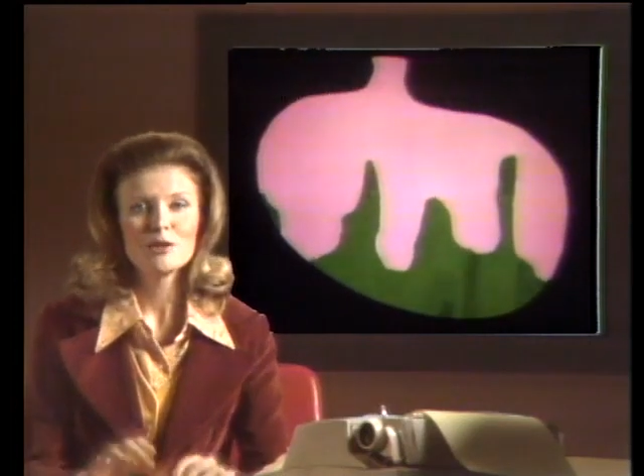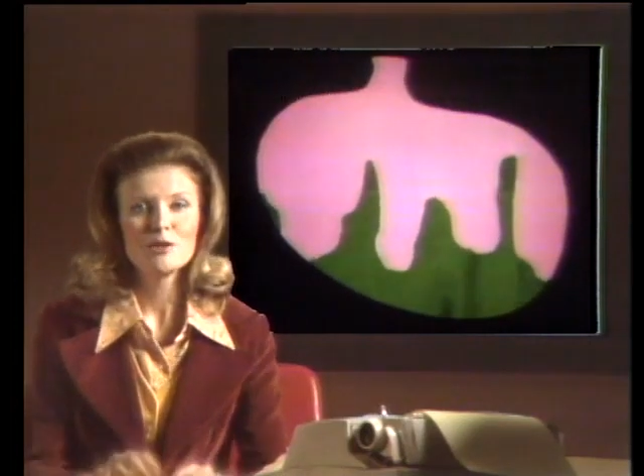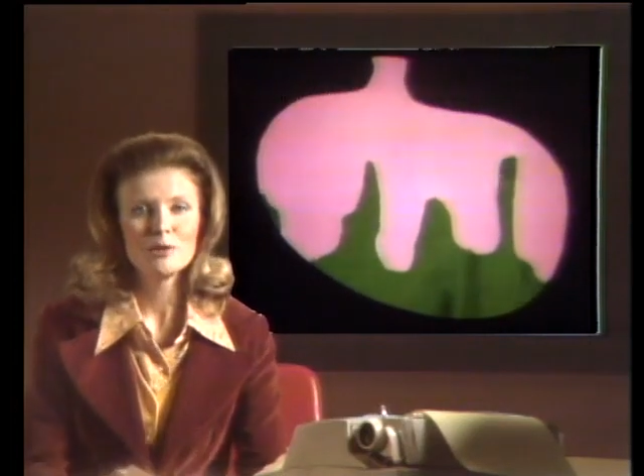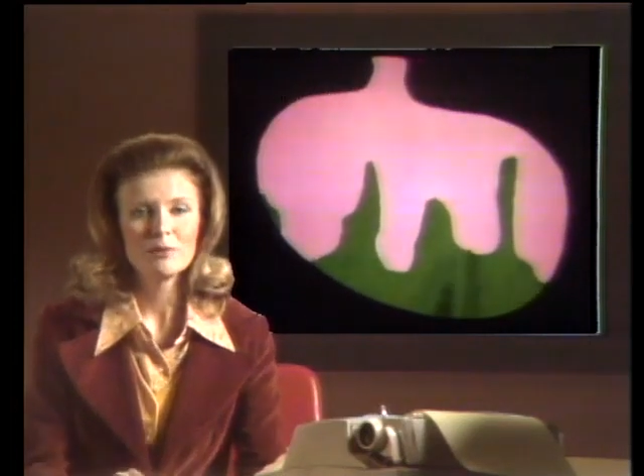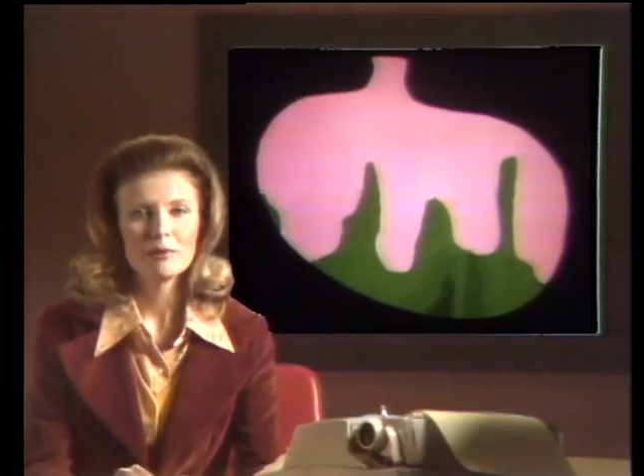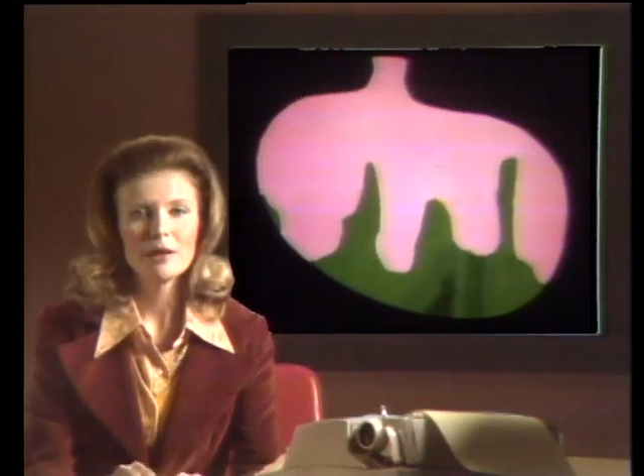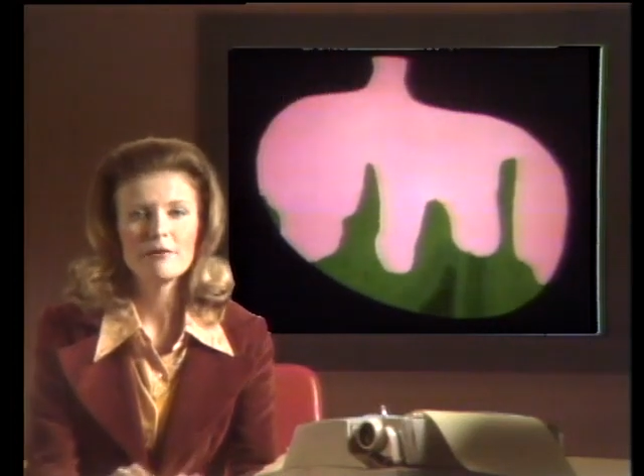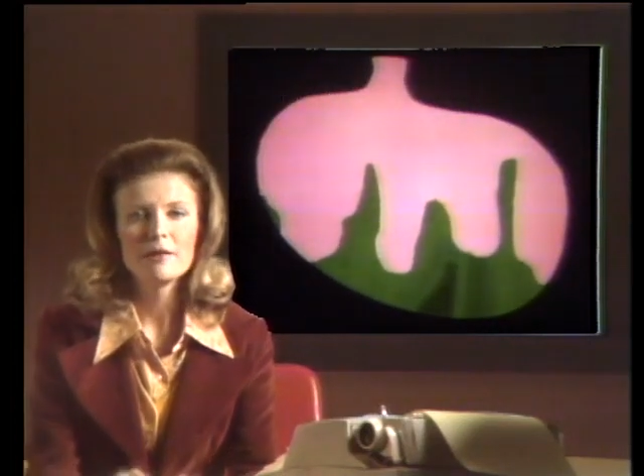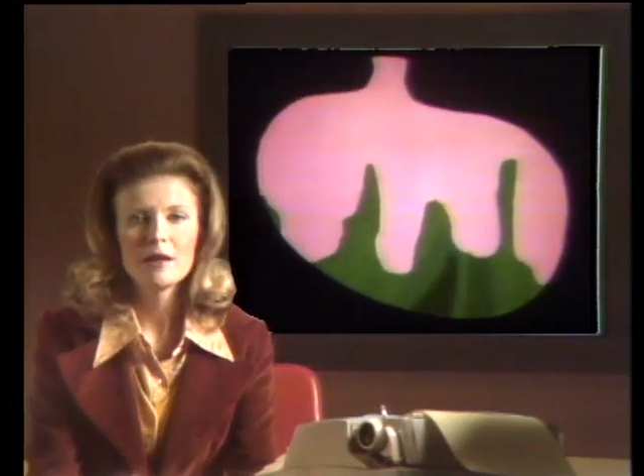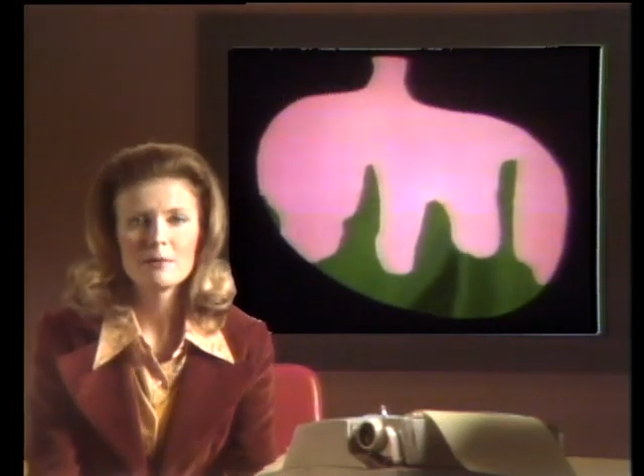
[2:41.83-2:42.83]
2,
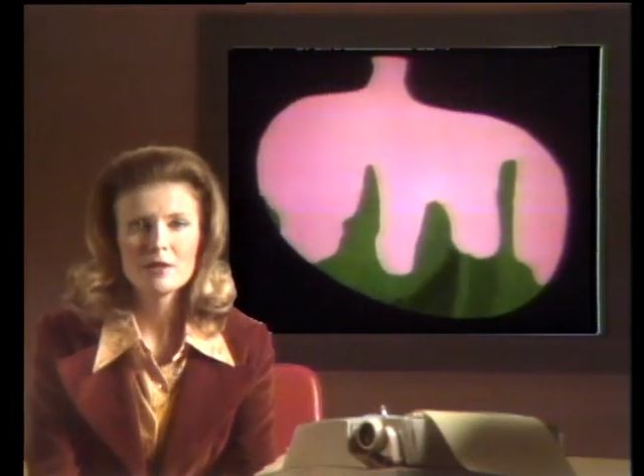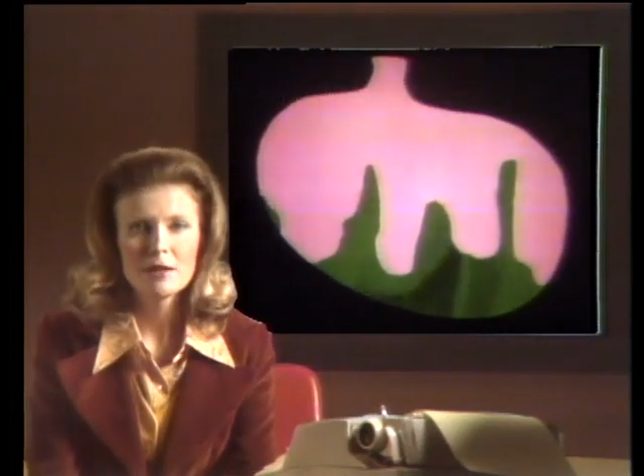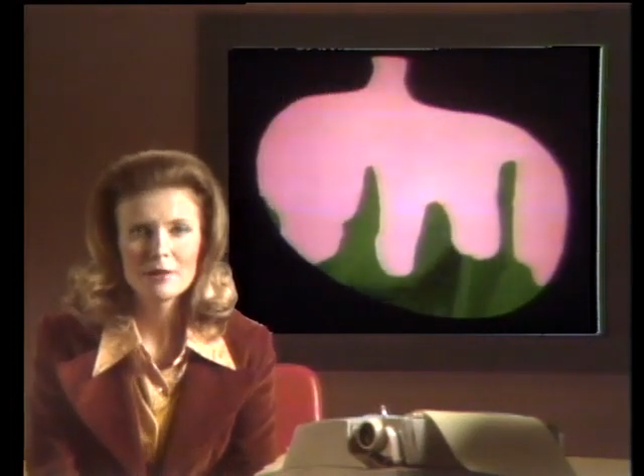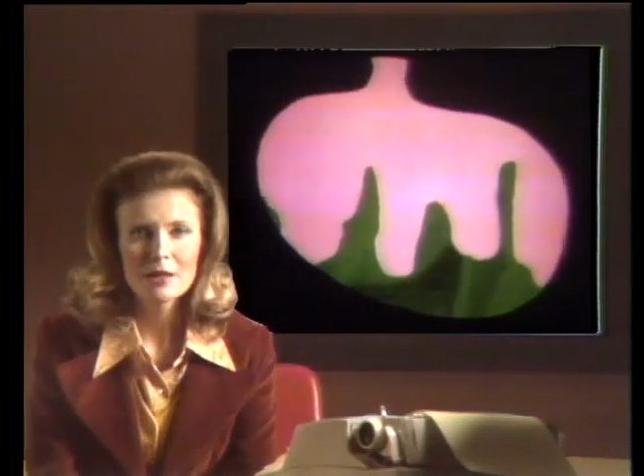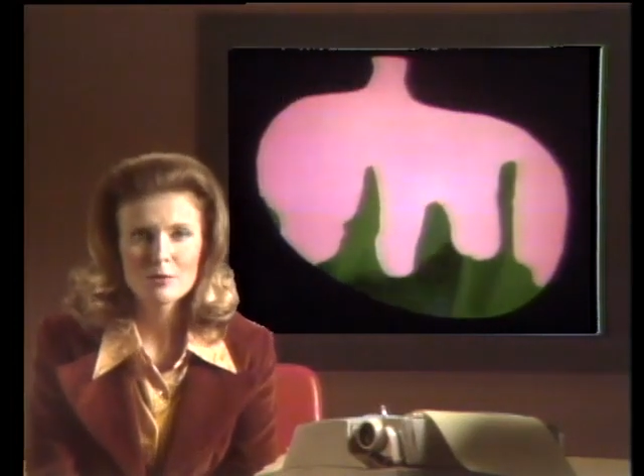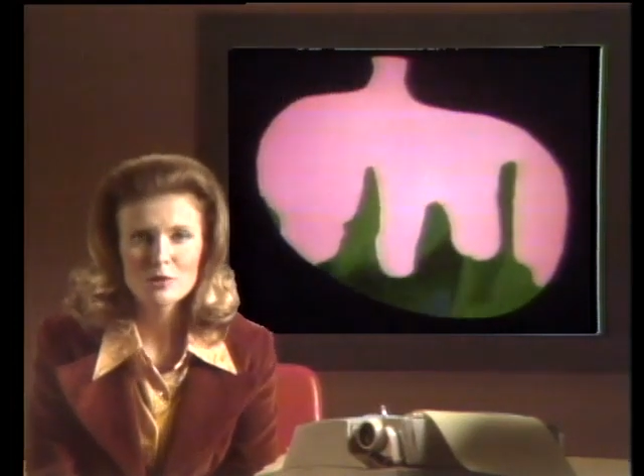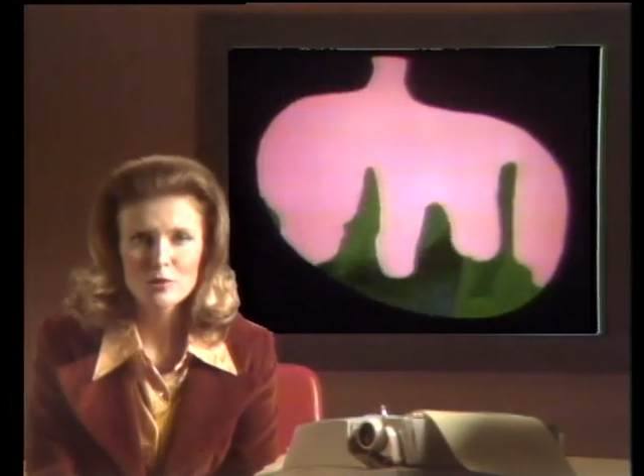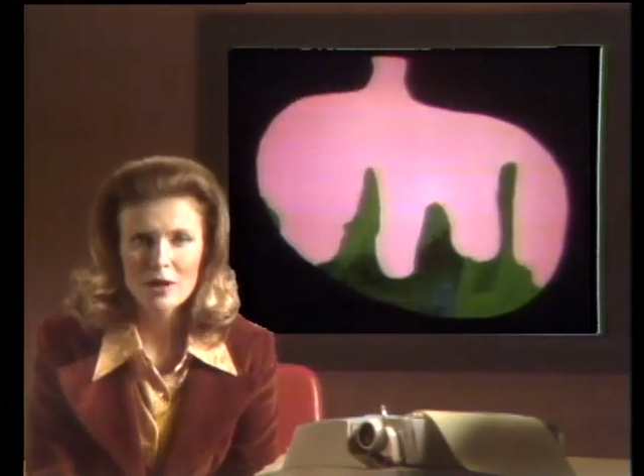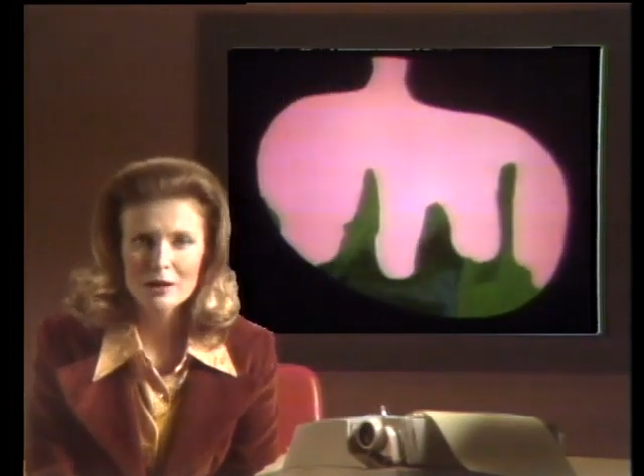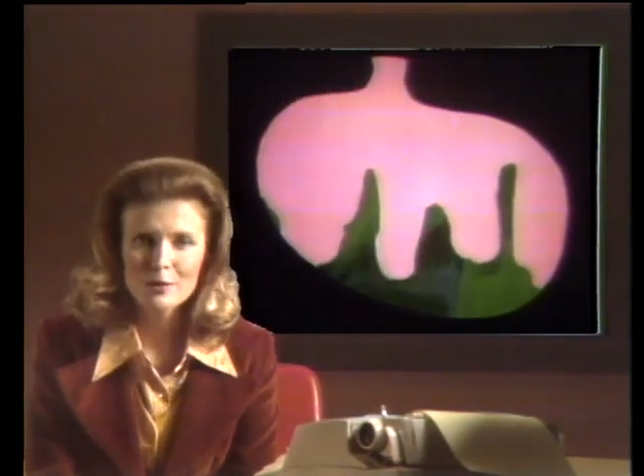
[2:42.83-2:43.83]
if the upset becomes
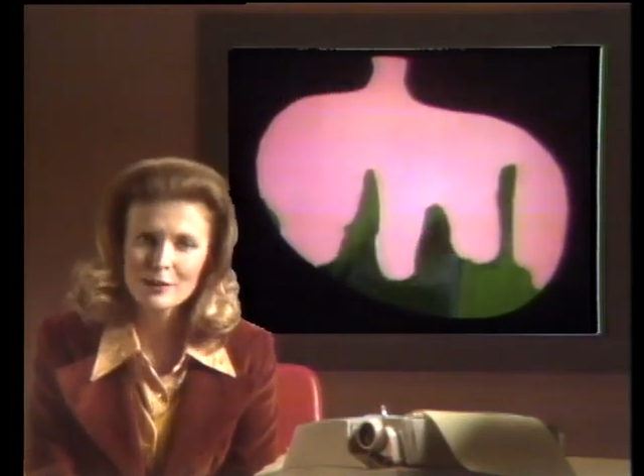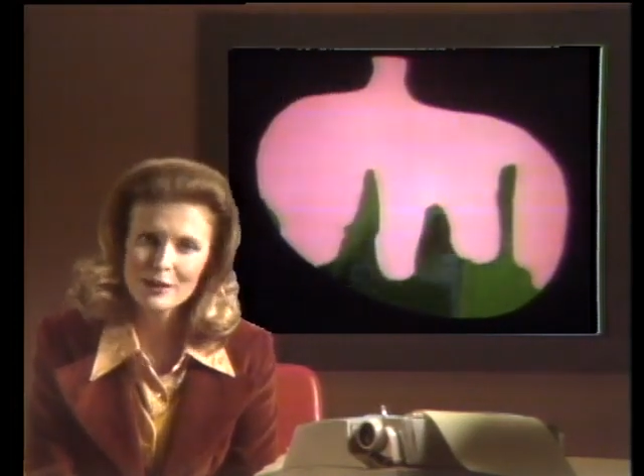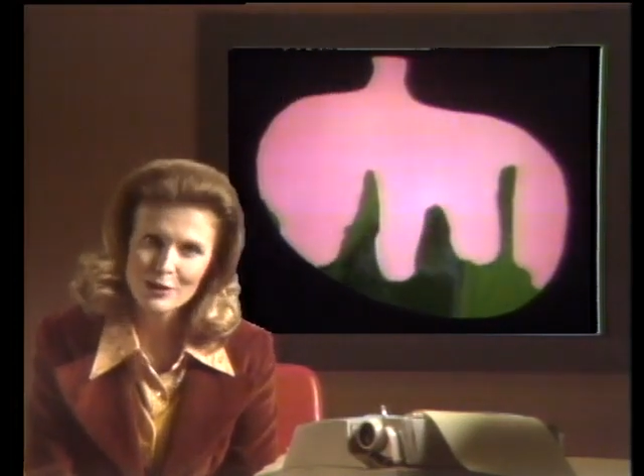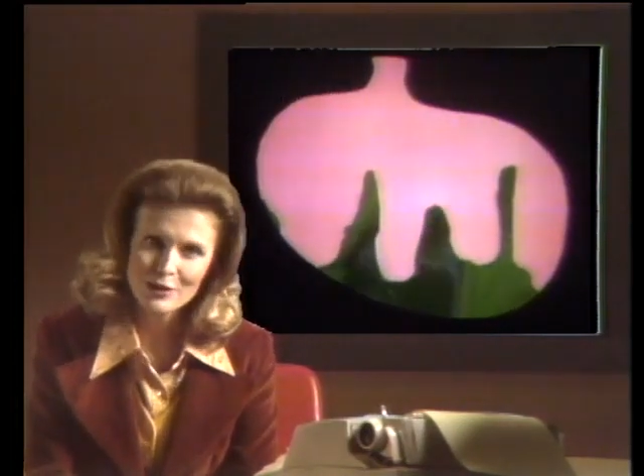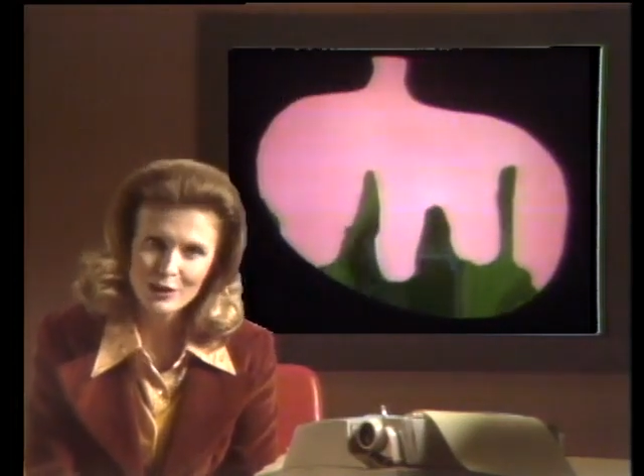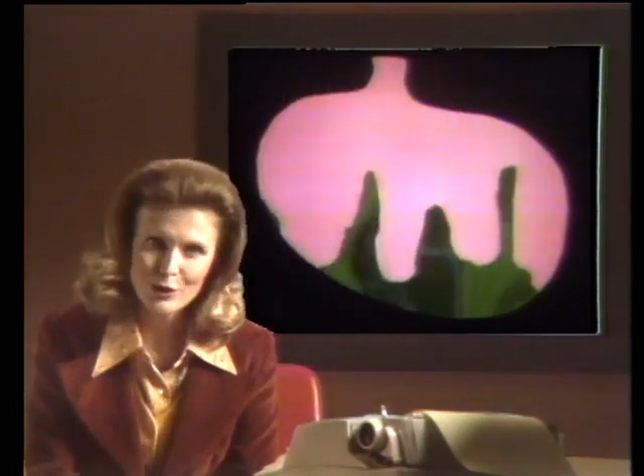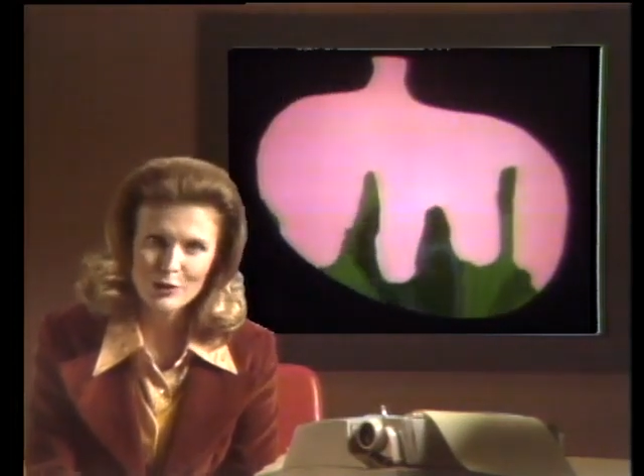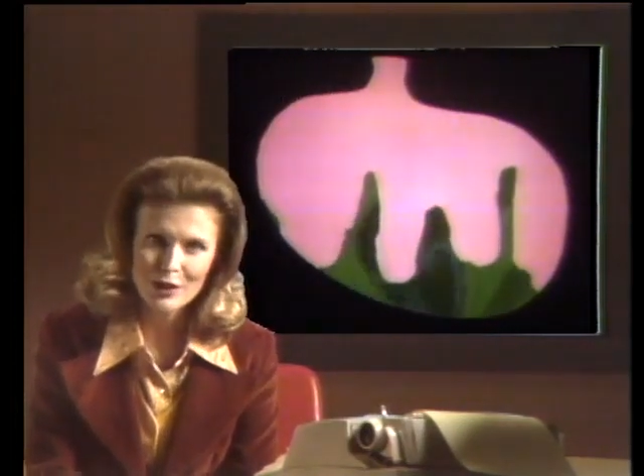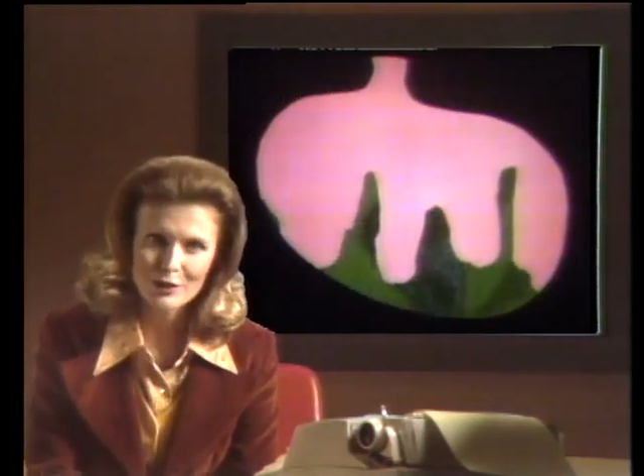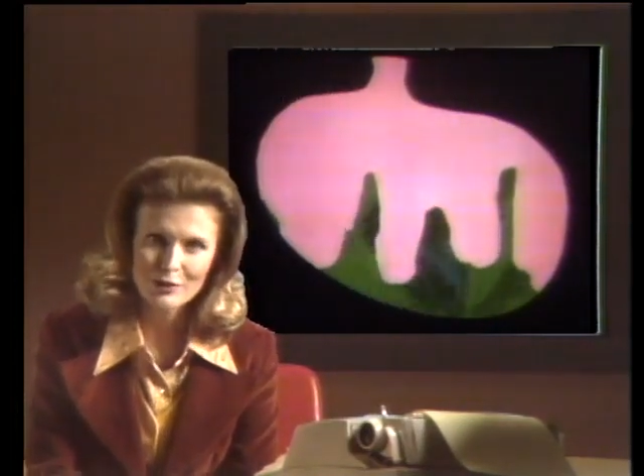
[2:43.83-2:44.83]
chronic, please see your
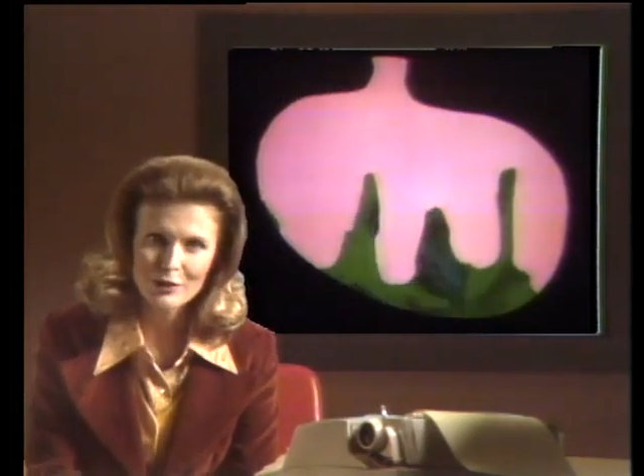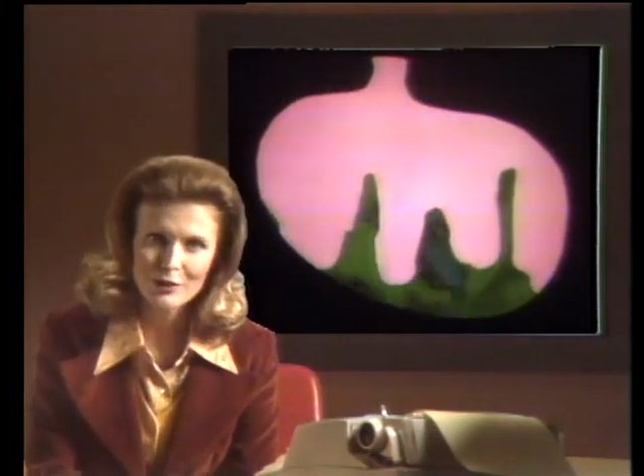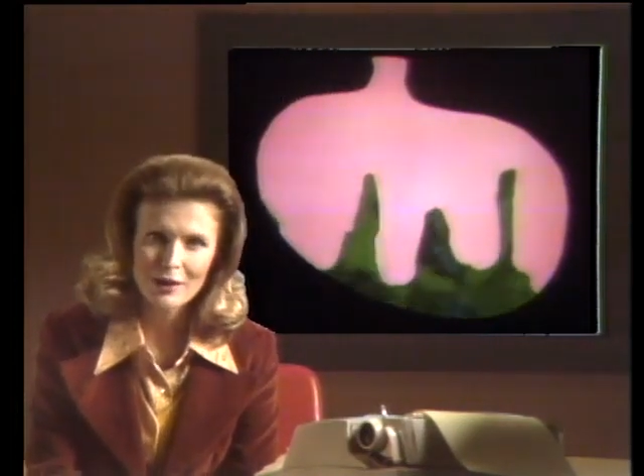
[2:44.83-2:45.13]
doctor.